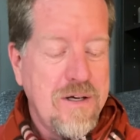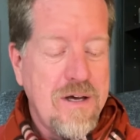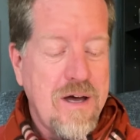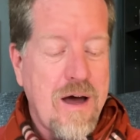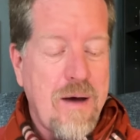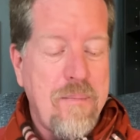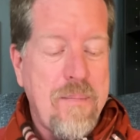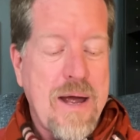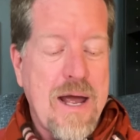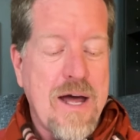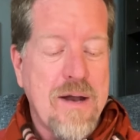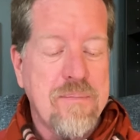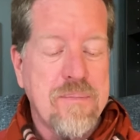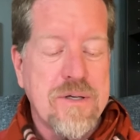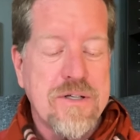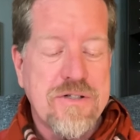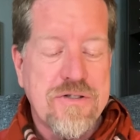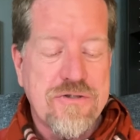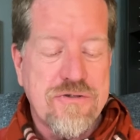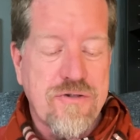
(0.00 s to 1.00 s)
A man
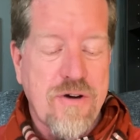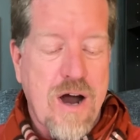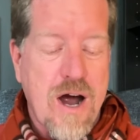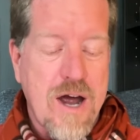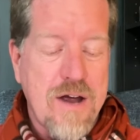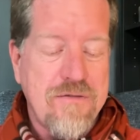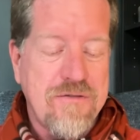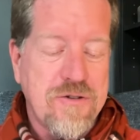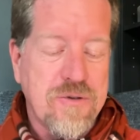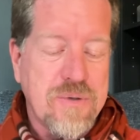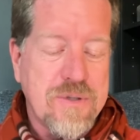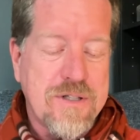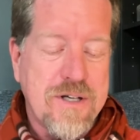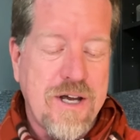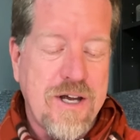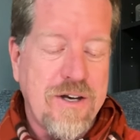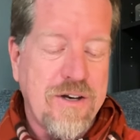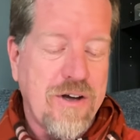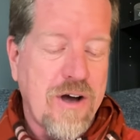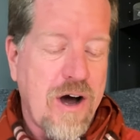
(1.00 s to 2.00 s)
must strive to
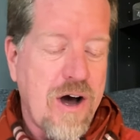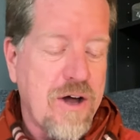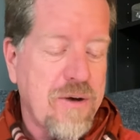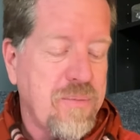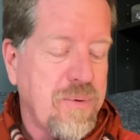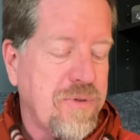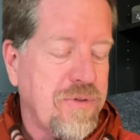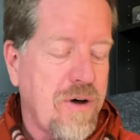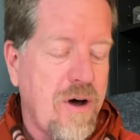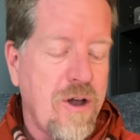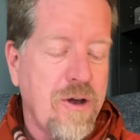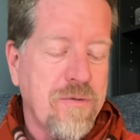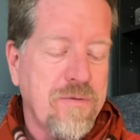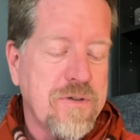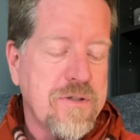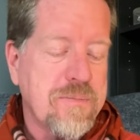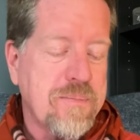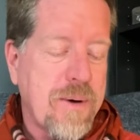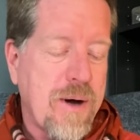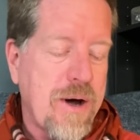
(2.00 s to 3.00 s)
attain God with all of
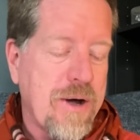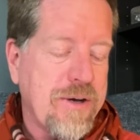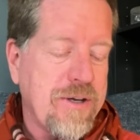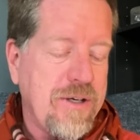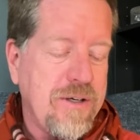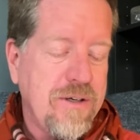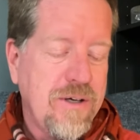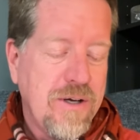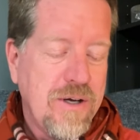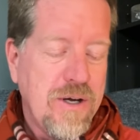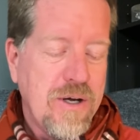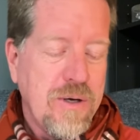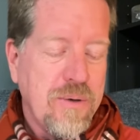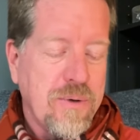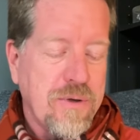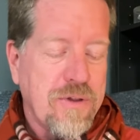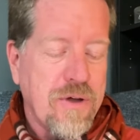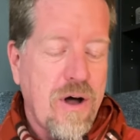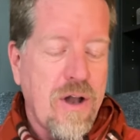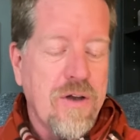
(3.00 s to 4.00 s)
his body,
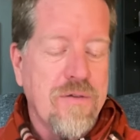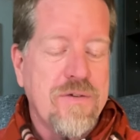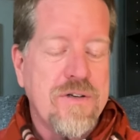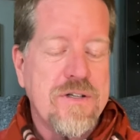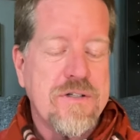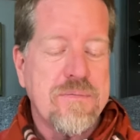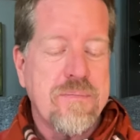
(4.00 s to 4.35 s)
with all of his